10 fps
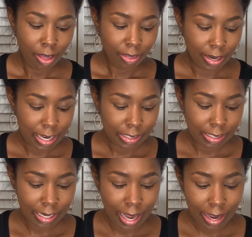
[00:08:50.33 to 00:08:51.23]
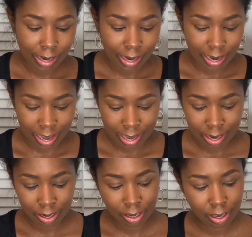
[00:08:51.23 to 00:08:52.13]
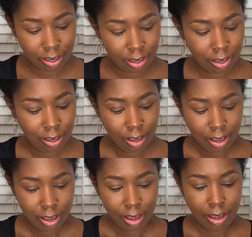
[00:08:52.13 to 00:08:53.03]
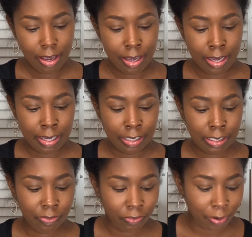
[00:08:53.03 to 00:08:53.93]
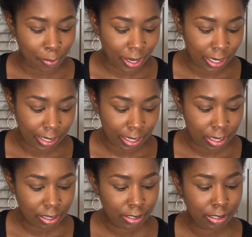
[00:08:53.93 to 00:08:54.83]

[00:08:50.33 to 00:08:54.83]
the next thing I got is from Huggies.